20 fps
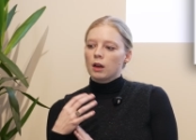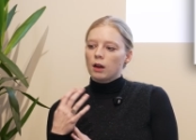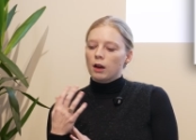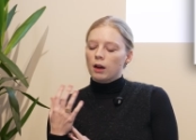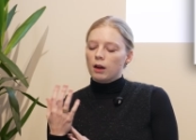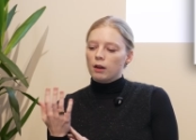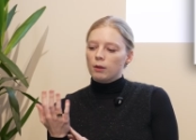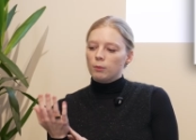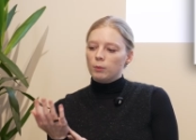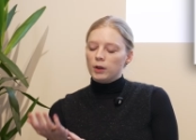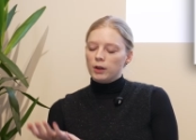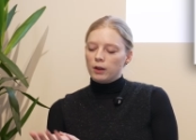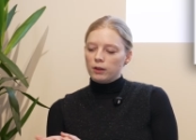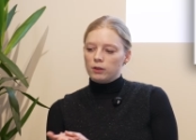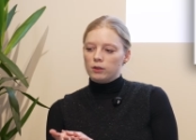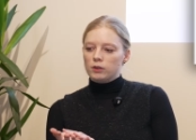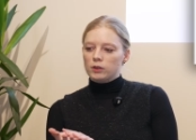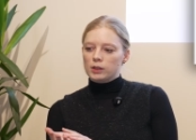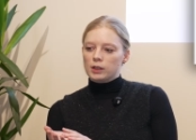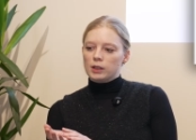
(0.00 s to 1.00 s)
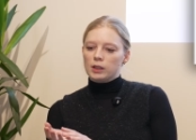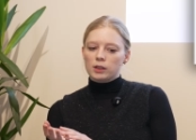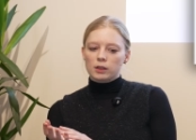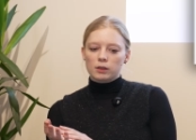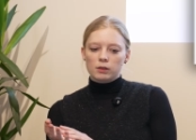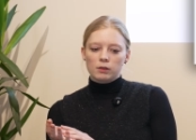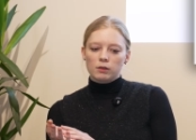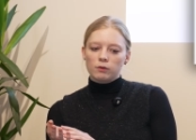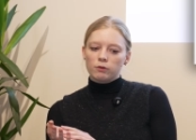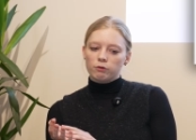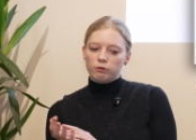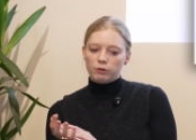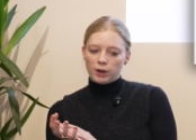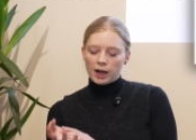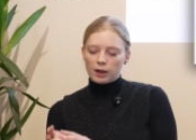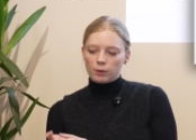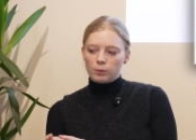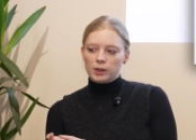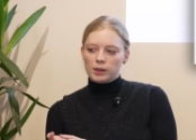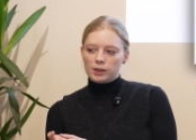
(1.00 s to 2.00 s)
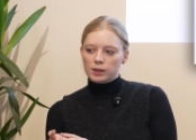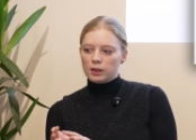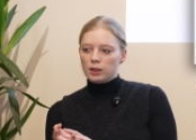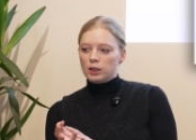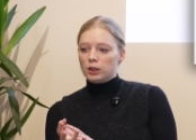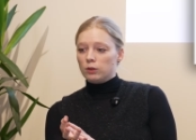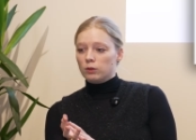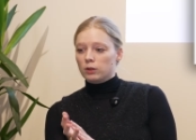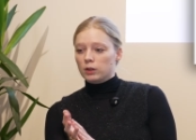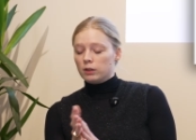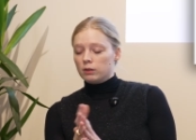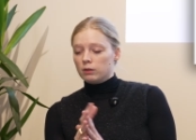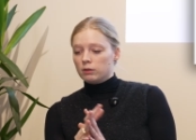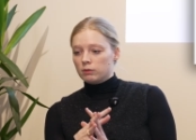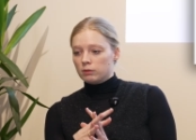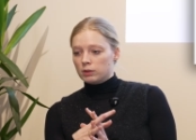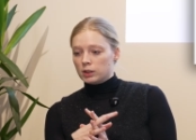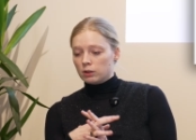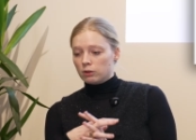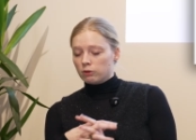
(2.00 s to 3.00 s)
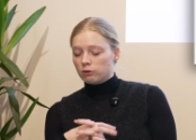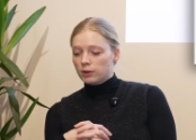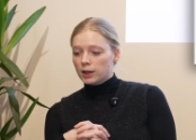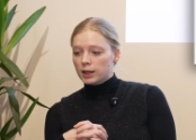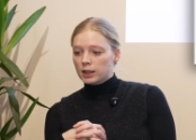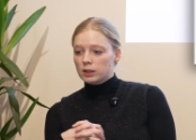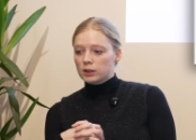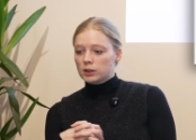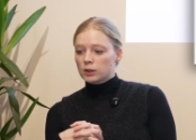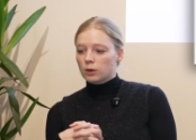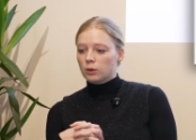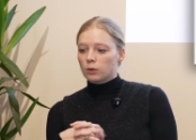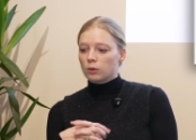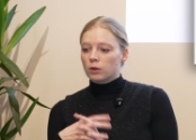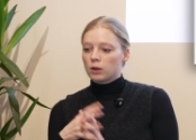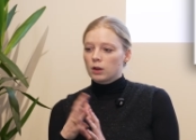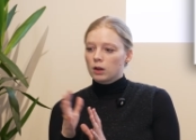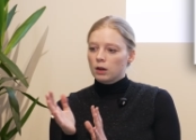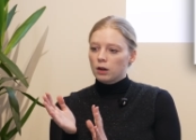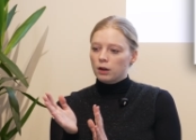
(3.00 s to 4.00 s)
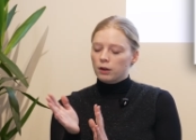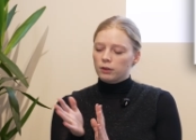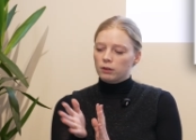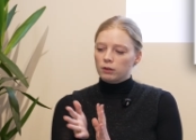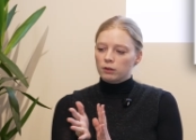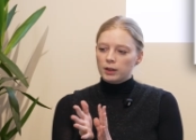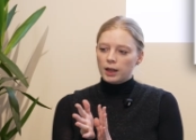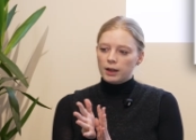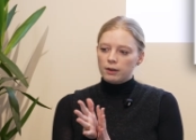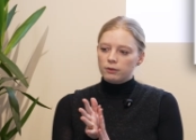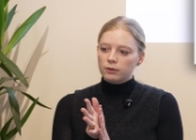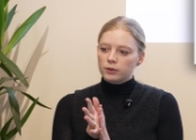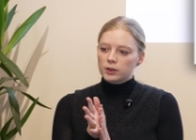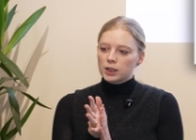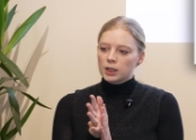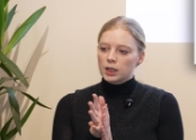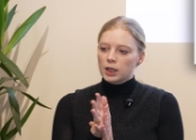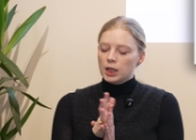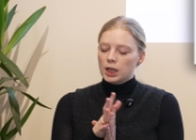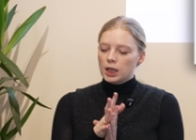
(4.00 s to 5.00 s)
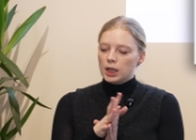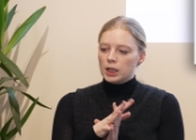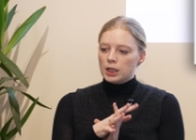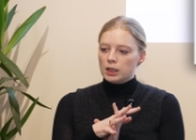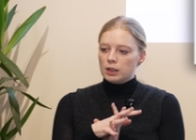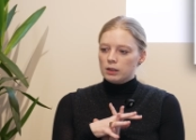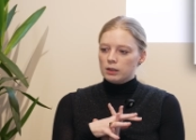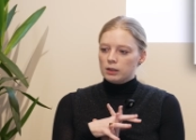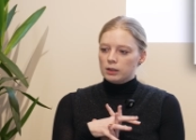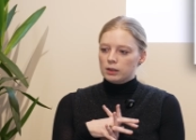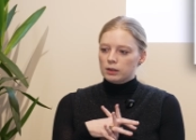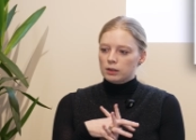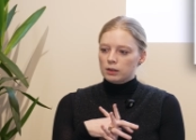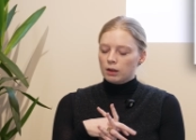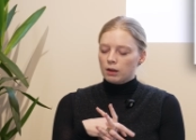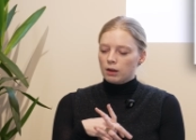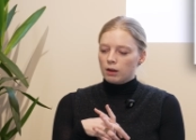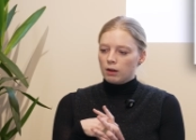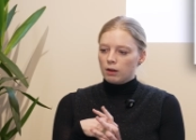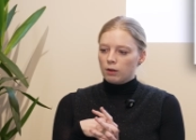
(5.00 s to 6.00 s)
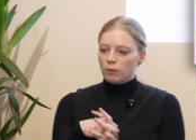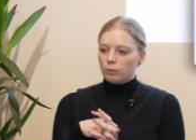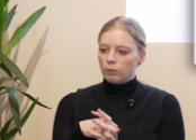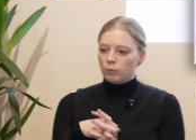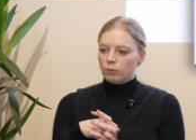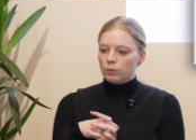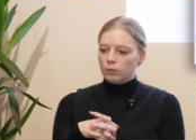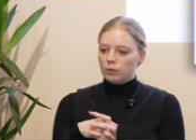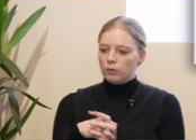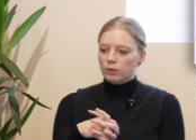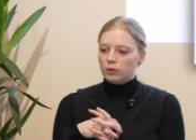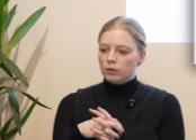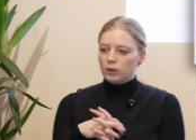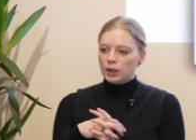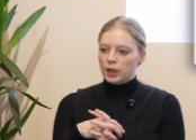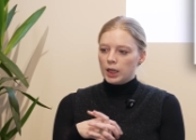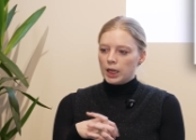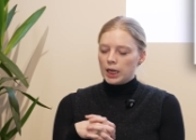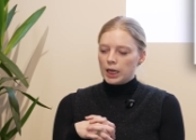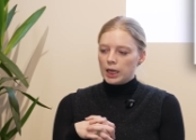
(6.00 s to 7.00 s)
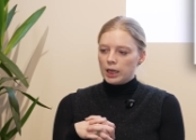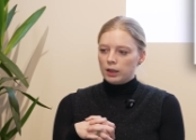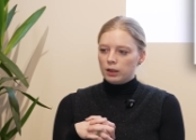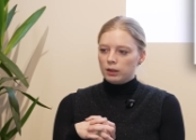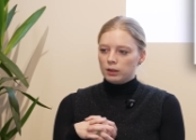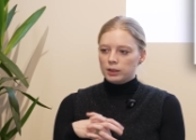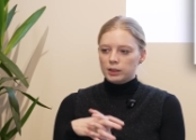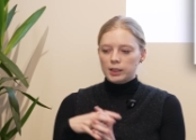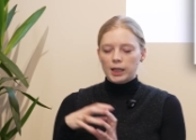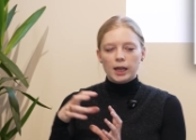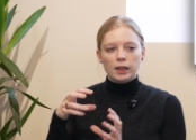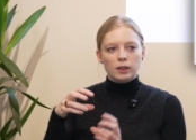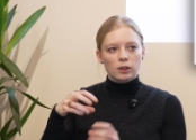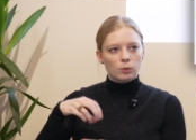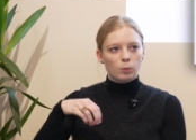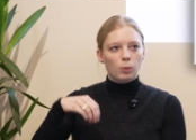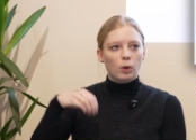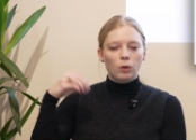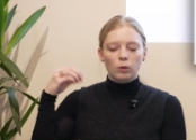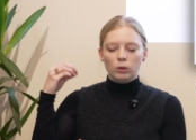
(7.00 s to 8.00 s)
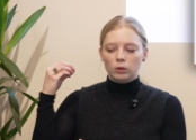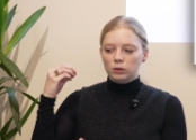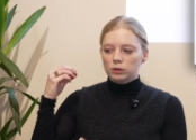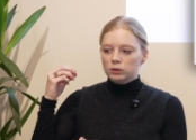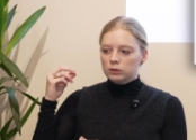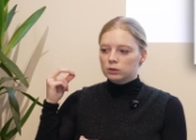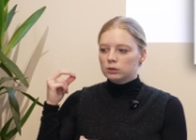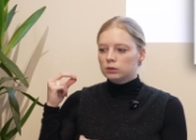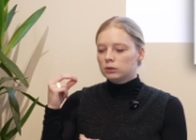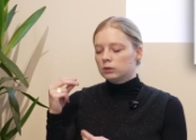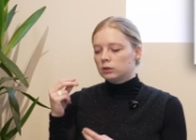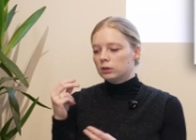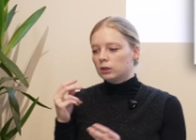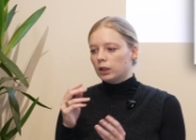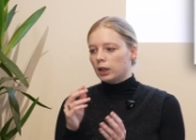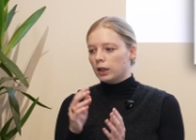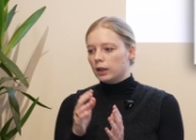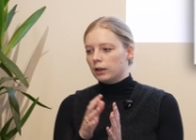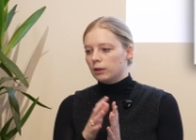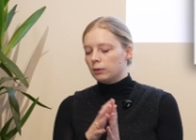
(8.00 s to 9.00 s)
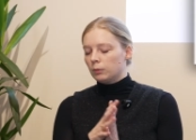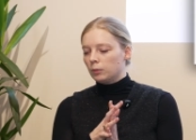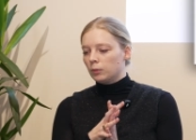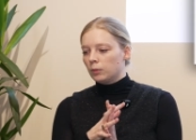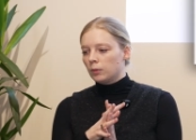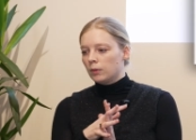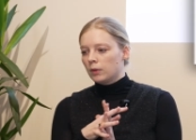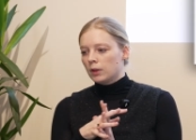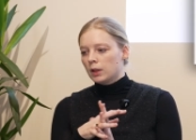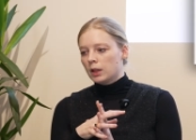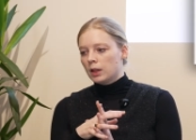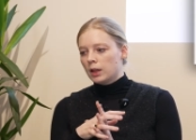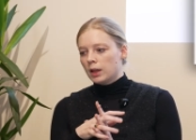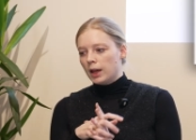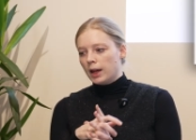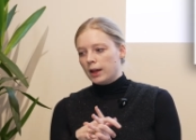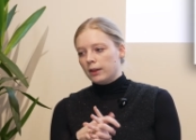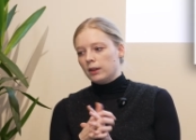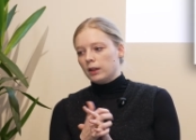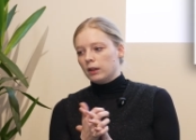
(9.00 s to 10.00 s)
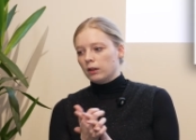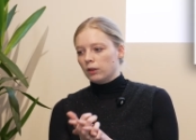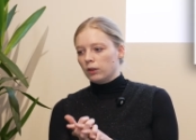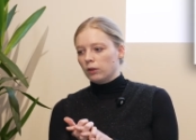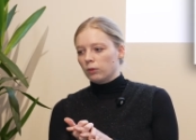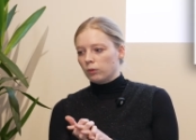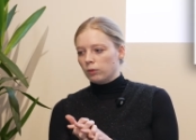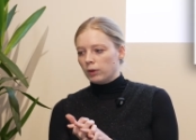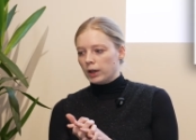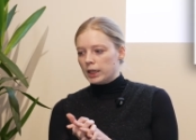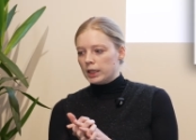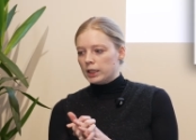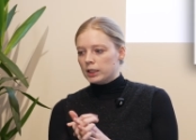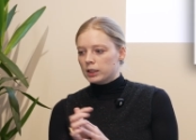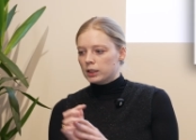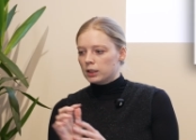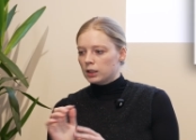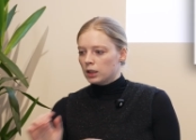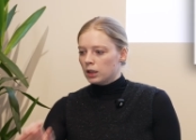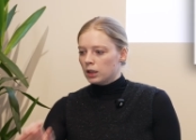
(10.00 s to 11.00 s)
Another is these fragments that you can still find. So on the left is a tent pole, and then on the right